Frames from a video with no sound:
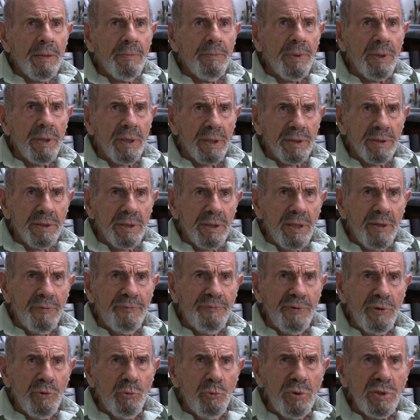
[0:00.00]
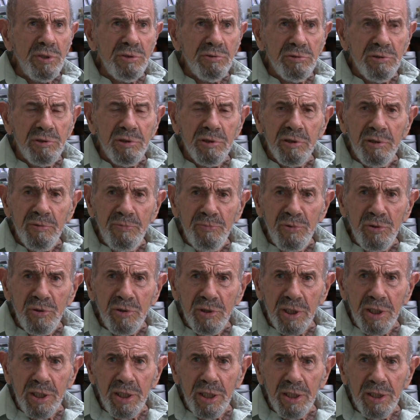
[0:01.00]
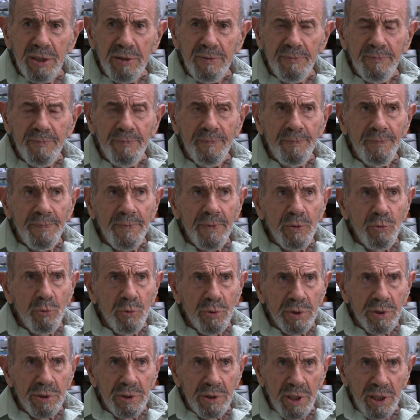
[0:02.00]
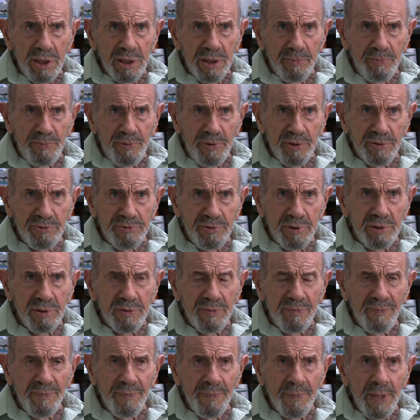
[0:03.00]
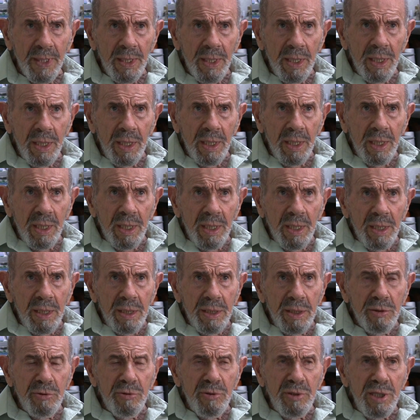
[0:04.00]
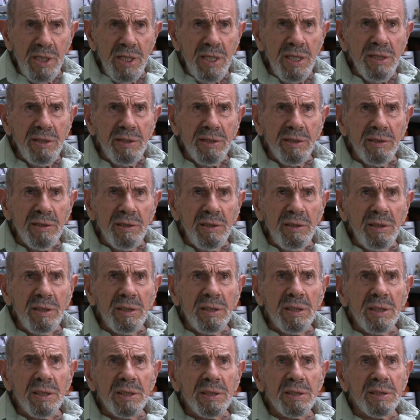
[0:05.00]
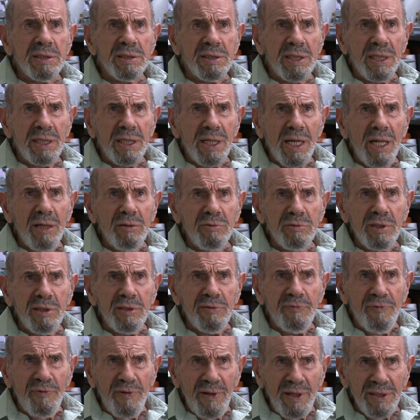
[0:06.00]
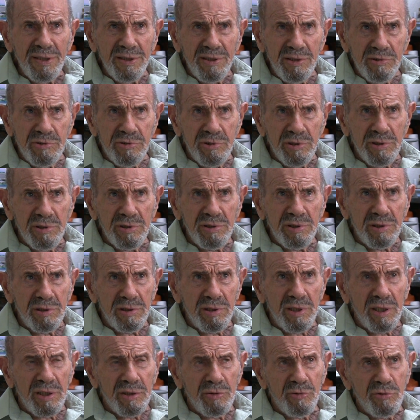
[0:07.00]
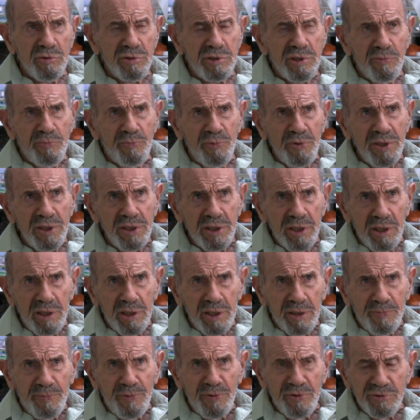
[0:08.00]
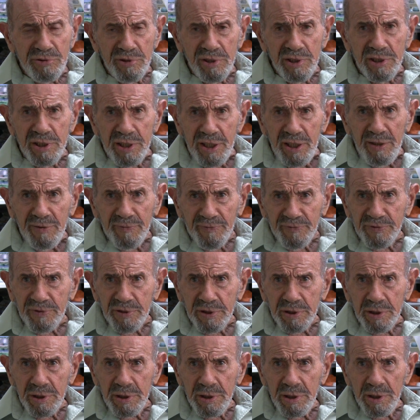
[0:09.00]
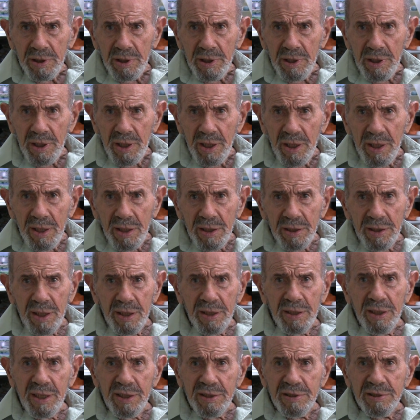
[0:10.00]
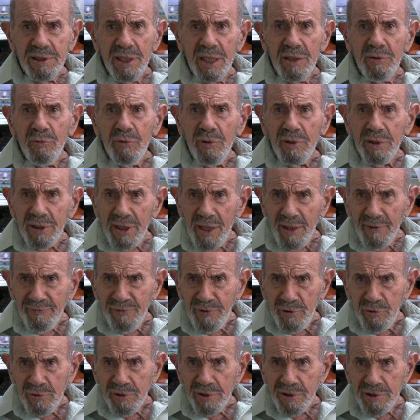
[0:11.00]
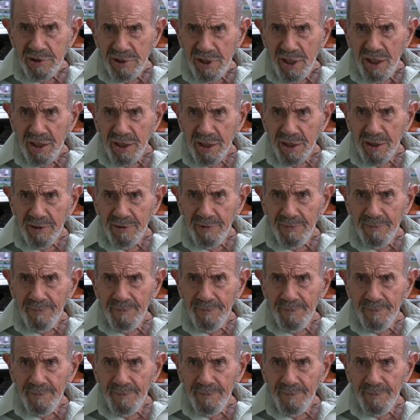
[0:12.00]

But if you wish to communicate with another person, you either set out advantages, in other words, you bring the other person gifts, then they say, what have you to say?